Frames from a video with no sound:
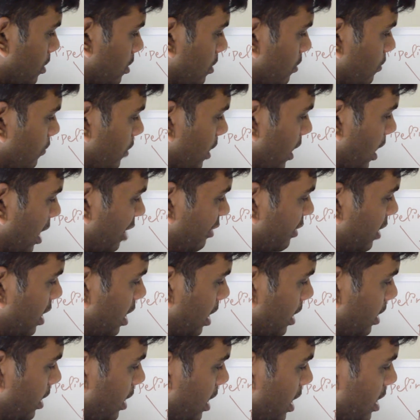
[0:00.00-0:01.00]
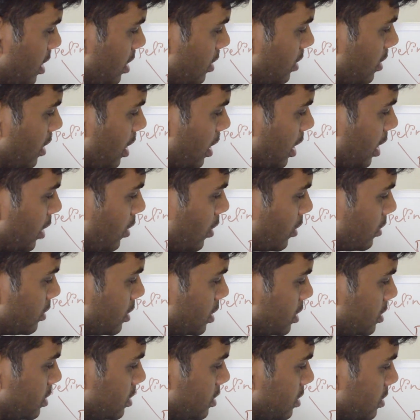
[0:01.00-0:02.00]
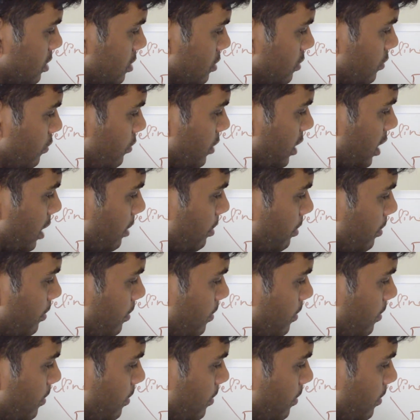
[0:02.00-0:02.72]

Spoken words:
we have a container running on this VM.